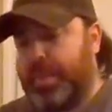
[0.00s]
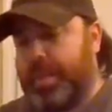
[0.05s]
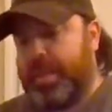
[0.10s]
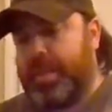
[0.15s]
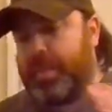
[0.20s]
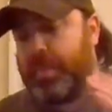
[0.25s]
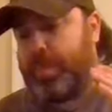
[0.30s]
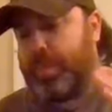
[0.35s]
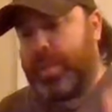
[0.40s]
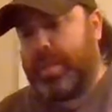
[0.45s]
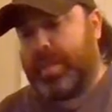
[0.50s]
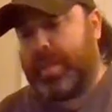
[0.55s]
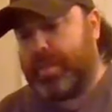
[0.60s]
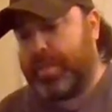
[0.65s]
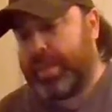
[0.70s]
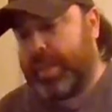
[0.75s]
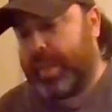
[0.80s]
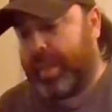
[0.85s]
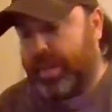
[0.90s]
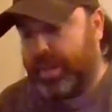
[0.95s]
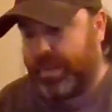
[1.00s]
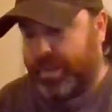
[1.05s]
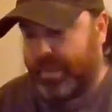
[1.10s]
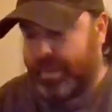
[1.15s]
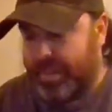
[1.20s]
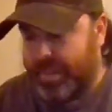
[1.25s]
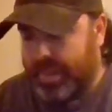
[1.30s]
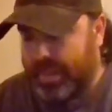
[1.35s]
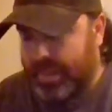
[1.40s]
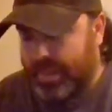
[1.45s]
pulling up
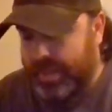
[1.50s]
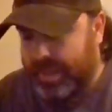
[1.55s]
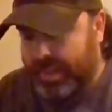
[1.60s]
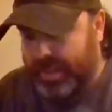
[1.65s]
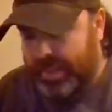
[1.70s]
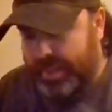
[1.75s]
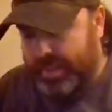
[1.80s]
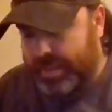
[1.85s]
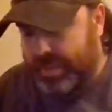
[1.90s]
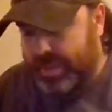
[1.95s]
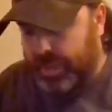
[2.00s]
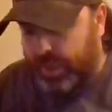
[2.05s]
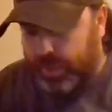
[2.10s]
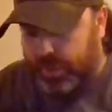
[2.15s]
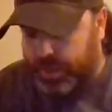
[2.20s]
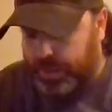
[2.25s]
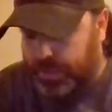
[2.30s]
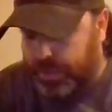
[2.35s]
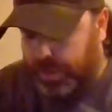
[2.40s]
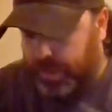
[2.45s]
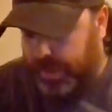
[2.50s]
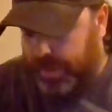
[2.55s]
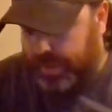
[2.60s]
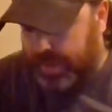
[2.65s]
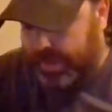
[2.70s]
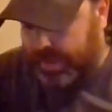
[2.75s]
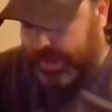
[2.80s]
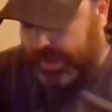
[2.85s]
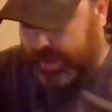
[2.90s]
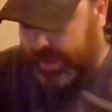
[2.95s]
tile is so much work.
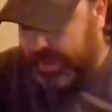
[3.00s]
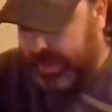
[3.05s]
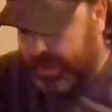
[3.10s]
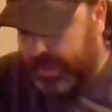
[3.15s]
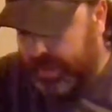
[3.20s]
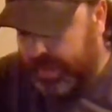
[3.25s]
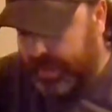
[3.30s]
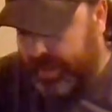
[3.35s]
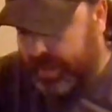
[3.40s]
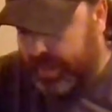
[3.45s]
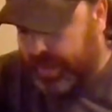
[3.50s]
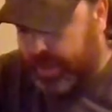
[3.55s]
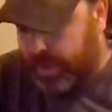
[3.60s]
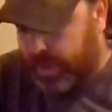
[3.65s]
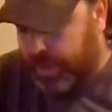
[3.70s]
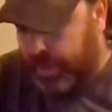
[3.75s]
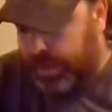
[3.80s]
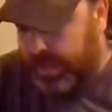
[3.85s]
It's just so